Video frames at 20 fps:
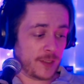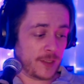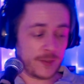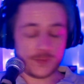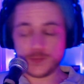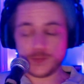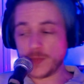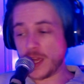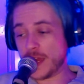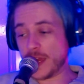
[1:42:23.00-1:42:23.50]

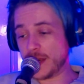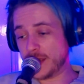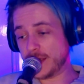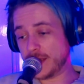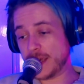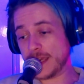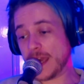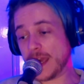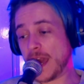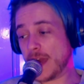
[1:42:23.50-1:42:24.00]
And it,
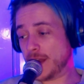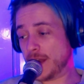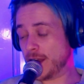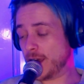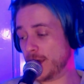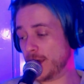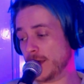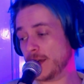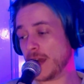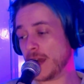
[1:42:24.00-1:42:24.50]
again,
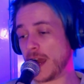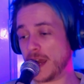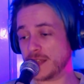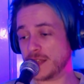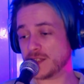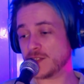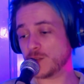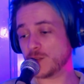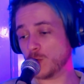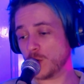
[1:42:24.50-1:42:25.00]

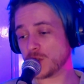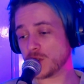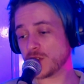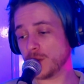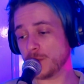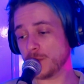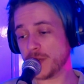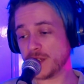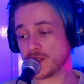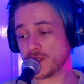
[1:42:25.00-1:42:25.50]
adds to what
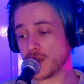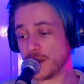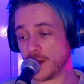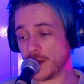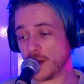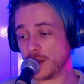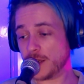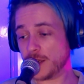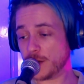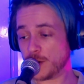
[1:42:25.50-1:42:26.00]
somebody said
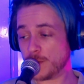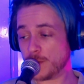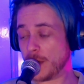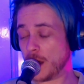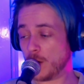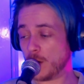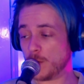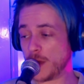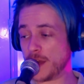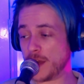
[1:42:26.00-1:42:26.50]
earlier
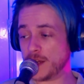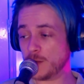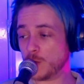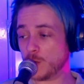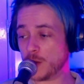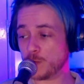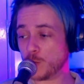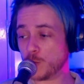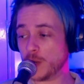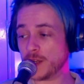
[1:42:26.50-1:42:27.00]
about
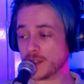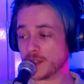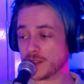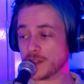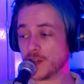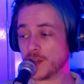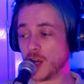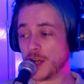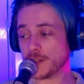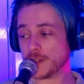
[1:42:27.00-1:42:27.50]
anyone willing to
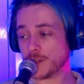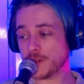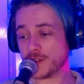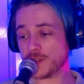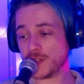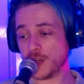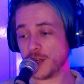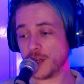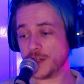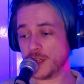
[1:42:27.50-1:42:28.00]
diagnose
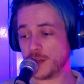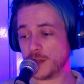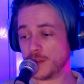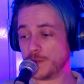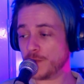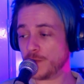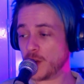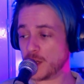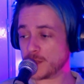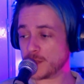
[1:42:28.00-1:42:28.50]
the idea in the
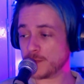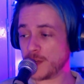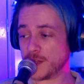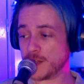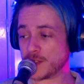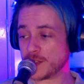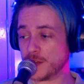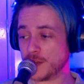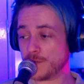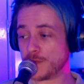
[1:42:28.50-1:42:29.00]
first
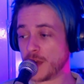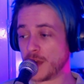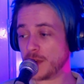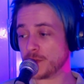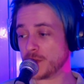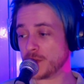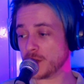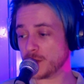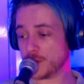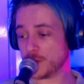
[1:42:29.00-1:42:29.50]
place. And if they
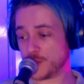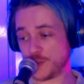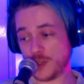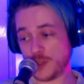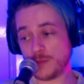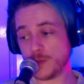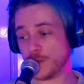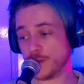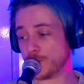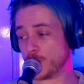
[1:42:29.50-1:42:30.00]
think the
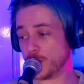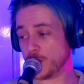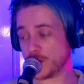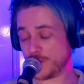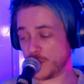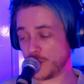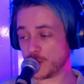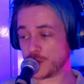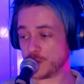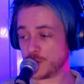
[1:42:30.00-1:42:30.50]
treatment for it is
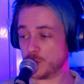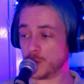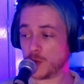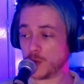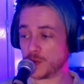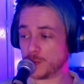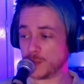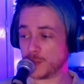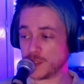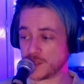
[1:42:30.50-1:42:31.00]
functional
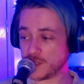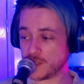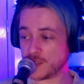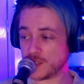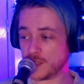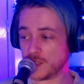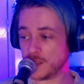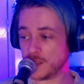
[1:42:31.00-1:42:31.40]
multiplicity,